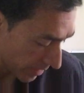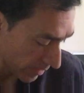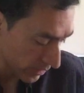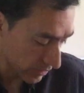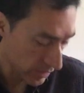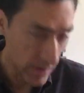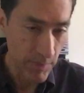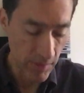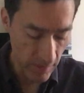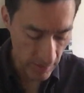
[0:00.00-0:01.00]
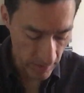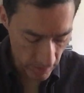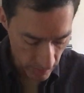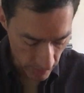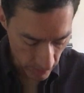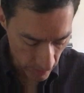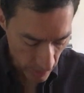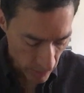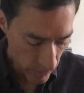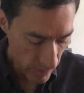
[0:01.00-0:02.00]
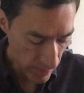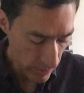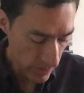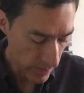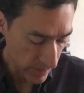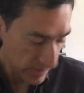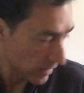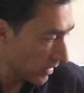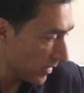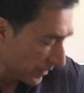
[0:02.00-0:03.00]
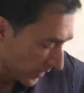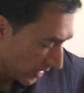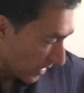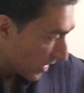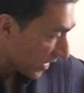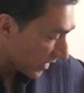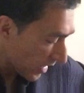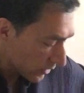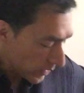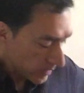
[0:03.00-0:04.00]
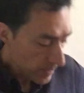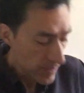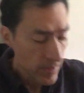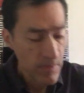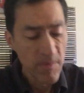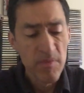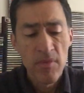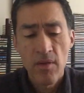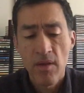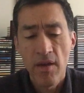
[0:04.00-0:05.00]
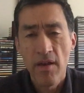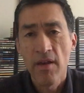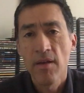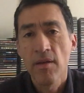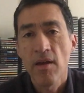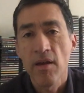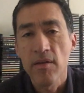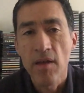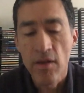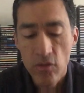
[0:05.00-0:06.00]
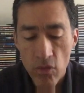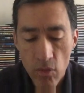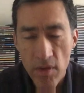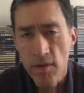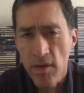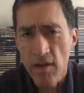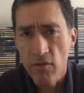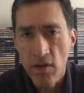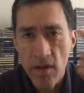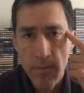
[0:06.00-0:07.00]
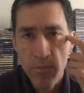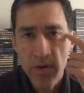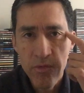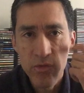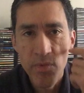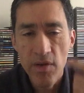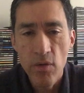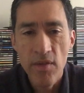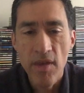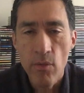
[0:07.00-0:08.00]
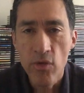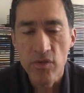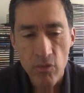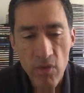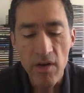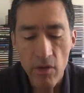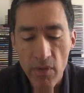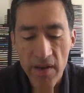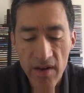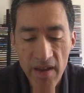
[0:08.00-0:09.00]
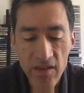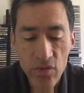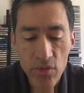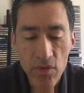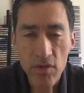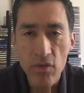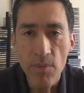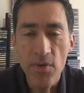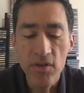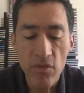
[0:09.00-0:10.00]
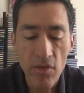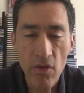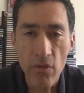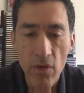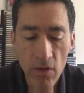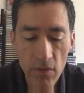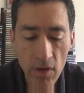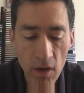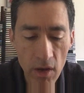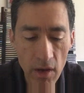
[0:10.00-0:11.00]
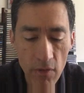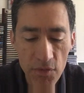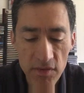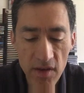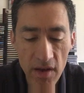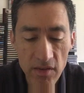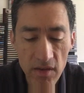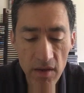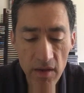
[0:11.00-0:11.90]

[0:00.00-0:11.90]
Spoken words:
I'm going to keep it here with the CD. And the last one, I told in a previous video that I was really, really late to the party of these guys.